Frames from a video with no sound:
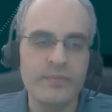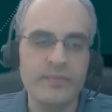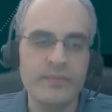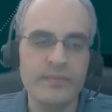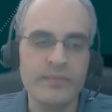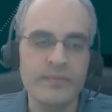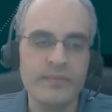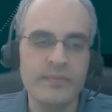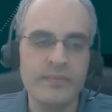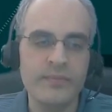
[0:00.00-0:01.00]

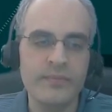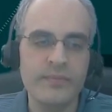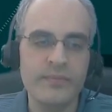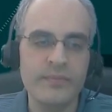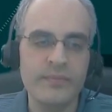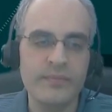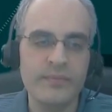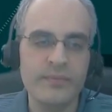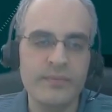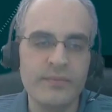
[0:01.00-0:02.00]

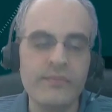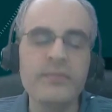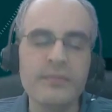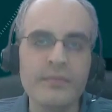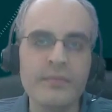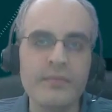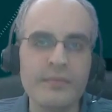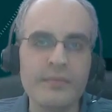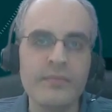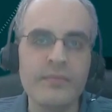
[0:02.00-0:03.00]

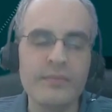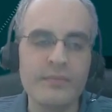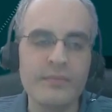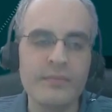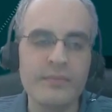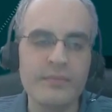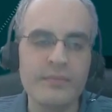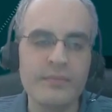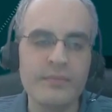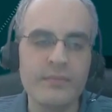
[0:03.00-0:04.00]

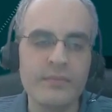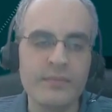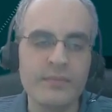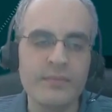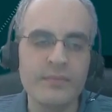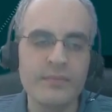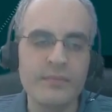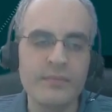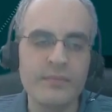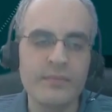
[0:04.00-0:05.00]

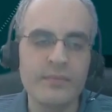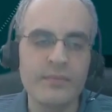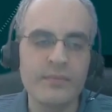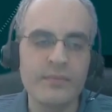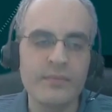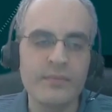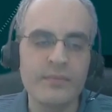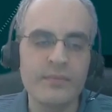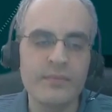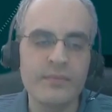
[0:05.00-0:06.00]

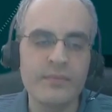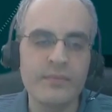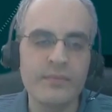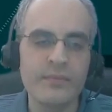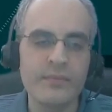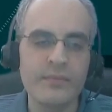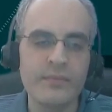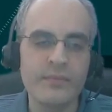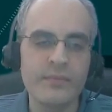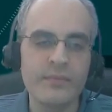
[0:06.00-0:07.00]

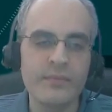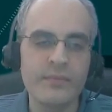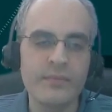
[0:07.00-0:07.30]
This person isn't speaking.